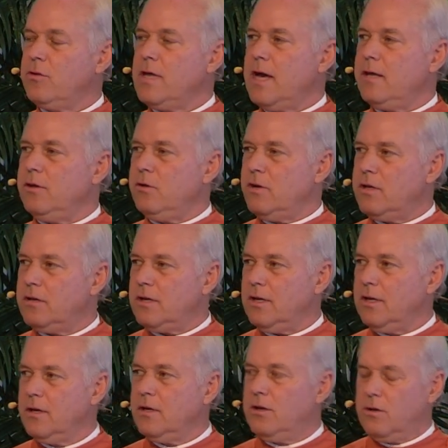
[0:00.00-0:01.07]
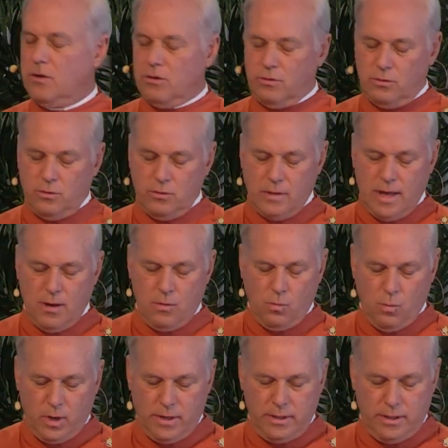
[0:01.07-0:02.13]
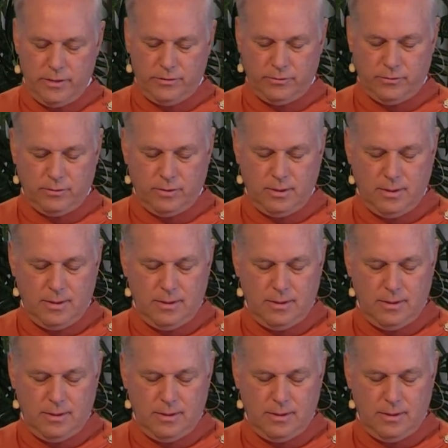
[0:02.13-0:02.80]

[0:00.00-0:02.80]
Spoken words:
to that unity, to that oneness,